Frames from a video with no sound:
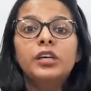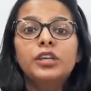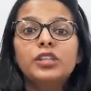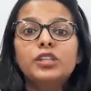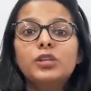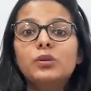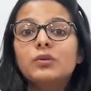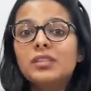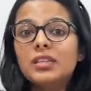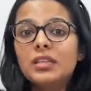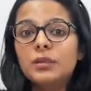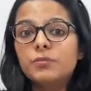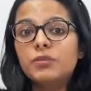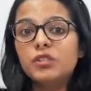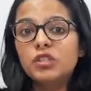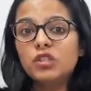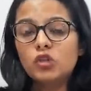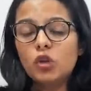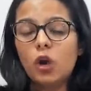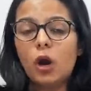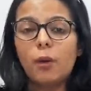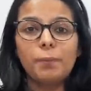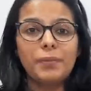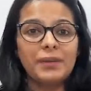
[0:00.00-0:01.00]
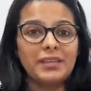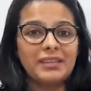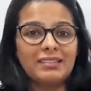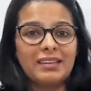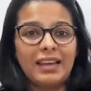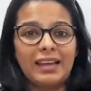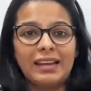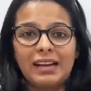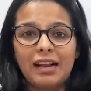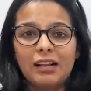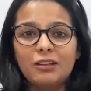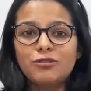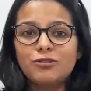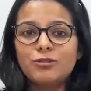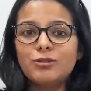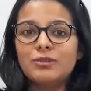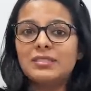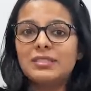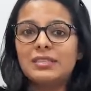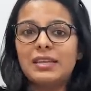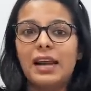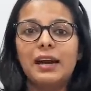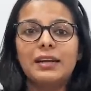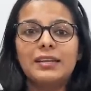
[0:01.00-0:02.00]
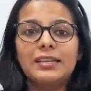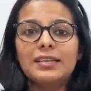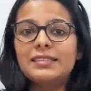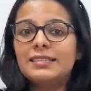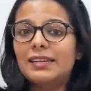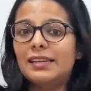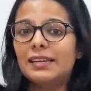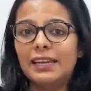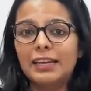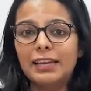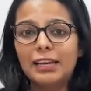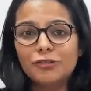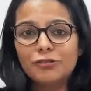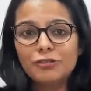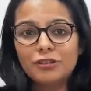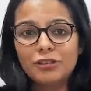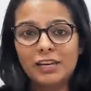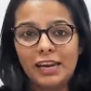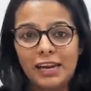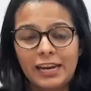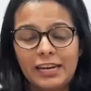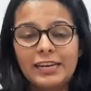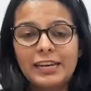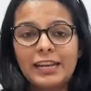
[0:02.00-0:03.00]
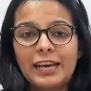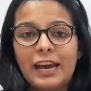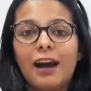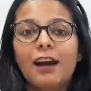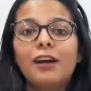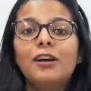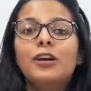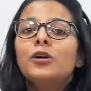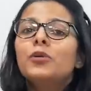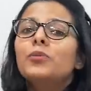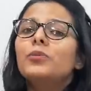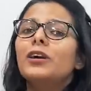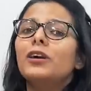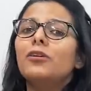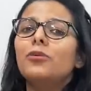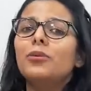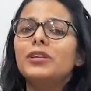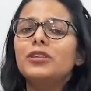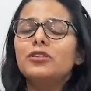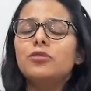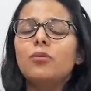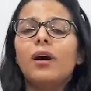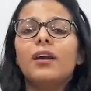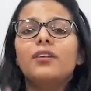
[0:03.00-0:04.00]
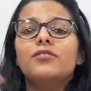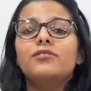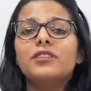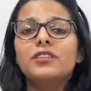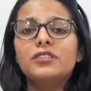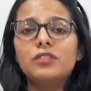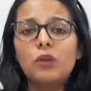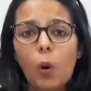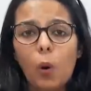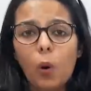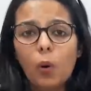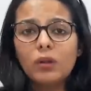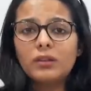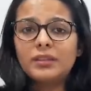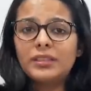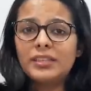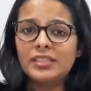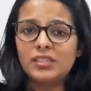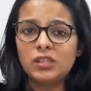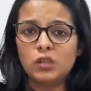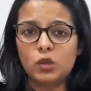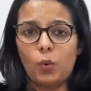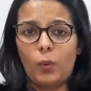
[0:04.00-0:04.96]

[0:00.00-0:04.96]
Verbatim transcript: new syllabus topics like cultural studies and English in India? We are going to address all these